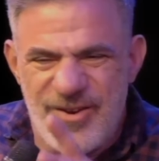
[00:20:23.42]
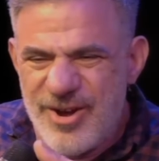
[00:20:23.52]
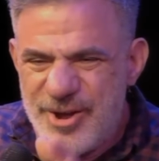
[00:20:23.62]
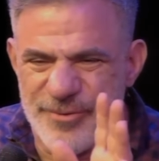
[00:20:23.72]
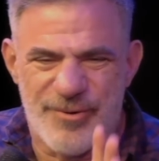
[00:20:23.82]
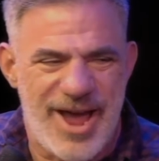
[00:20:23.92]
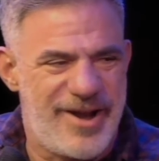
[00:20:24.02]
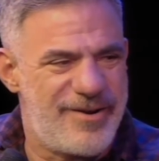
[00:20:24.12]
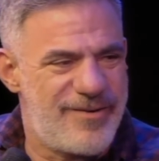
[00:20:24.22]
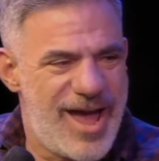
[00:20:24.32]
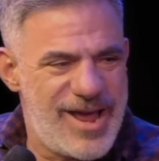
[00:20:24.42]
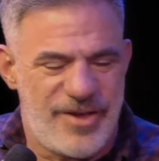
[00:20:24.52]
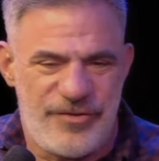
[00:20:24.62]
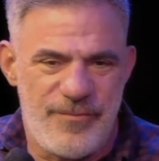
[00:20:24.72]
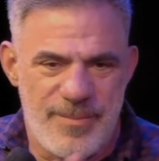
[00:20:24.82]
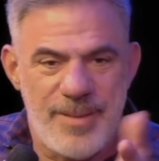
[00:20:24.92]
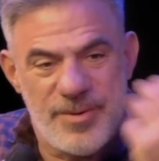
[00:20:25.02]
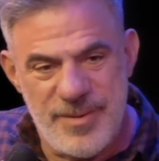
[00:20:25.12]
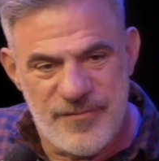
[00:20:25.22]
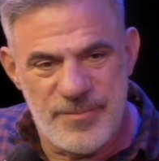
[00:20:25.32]
You're a good writer, right? Because she
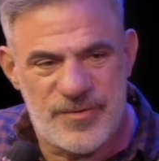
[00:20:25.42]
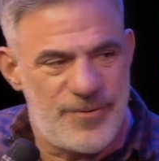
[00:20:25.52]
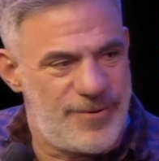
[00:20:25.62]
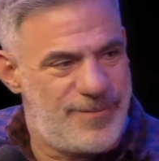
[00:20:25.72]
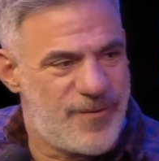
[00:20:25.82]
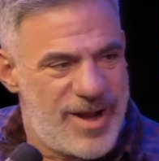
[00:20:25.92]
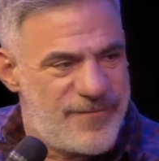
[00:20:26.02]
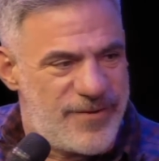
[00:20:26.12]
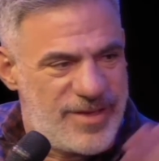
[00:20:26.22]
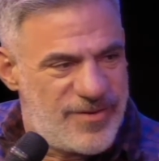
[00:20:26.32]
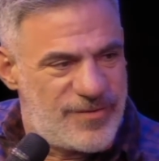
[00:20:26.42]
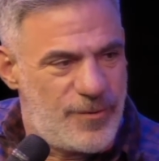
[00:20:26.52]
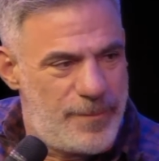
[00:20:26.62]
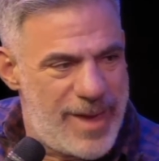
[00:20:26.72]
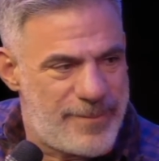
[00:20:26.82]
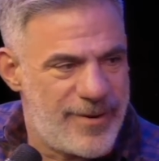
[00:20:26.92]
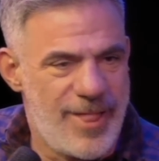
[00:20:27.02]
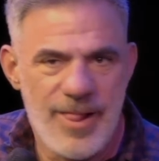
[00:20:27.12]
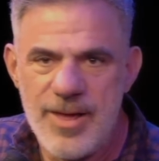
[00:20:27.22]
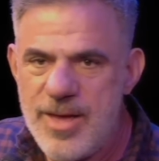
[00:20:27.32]
remembered me from school, writing for like the school paper.
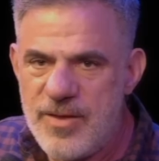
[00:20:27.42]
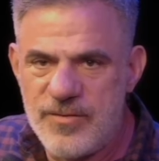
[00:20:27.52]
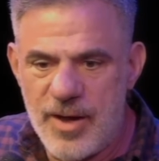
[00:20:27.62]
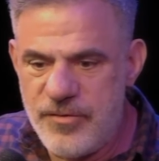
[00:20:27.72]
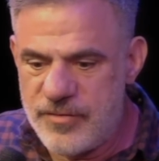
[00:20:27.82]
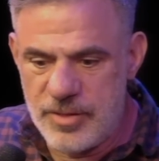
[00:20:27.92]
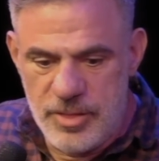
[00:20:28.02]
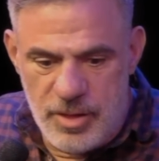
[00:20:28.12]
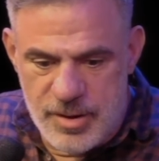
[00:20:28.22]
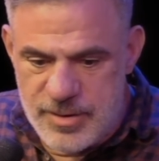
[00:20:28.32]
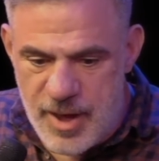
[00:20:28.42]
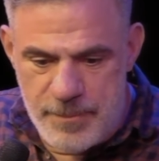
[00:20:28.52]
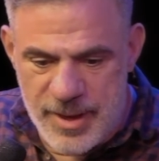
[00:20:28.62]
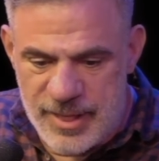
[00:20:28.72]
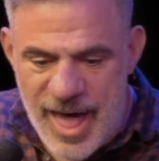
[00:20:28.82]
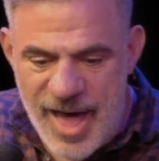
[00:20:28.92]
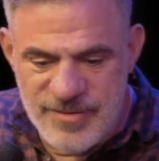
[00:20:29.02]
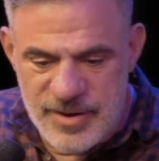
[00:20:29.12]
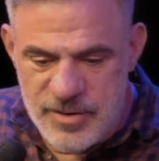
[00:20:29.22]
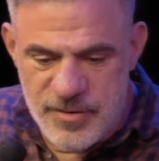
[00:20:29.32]
So I just looked up a
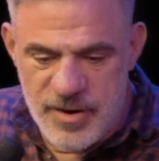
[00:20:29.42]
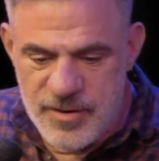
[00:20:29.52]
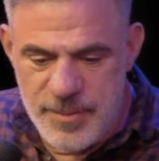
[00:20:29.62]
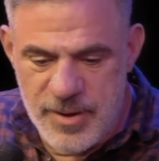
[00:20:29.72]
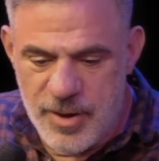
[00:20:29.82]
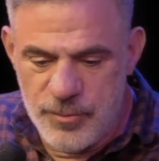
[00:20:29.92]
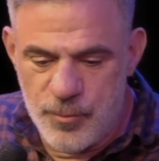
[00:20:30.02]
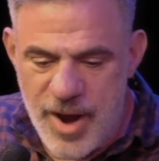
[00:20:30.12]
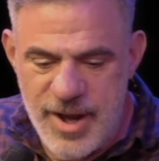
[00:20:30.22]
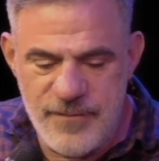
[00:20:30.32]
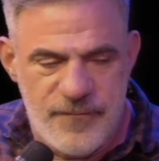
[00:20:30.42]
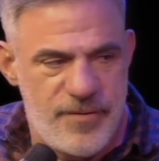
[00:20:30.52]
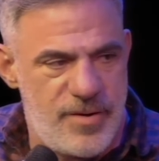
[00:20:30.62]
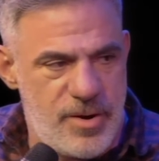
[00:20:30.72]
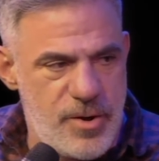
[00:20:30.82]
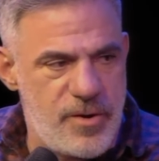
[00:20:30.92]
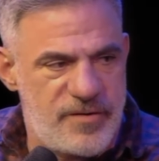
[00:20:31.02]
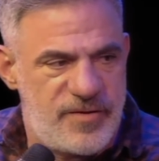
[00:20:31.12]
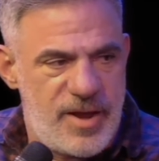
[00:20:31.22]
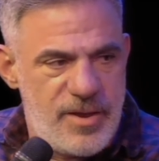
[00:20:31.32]
class, and it turned out to be called Writing for New York
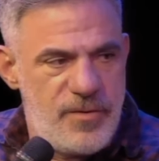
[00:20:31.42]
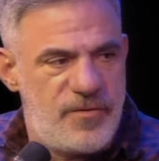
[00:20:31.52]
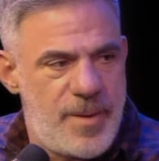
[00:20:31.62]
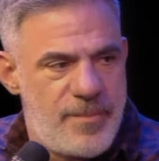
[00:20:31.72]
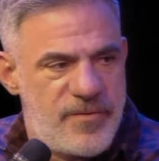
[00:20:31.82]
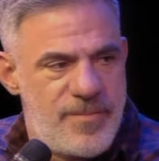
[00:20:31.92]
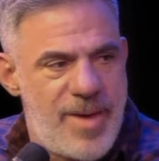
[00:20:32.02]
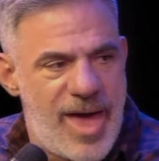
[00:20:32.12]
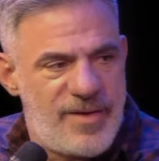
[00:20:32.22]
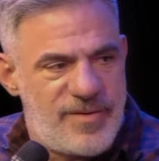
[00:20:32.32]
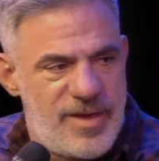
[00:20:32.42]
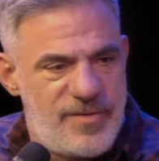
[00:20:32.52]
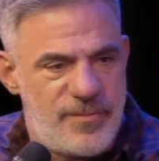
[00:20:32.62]
City Newspapers and Magazines.